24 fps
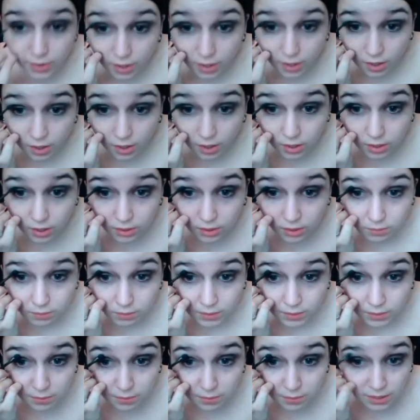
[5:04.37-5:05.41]
on
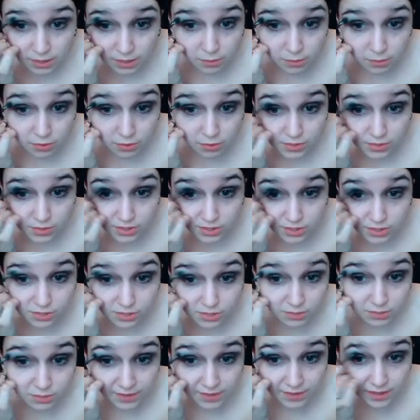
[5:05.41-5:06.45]
my brow bones and just
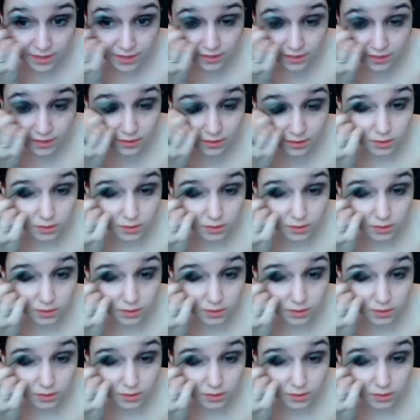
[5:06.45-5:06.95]
blend that in.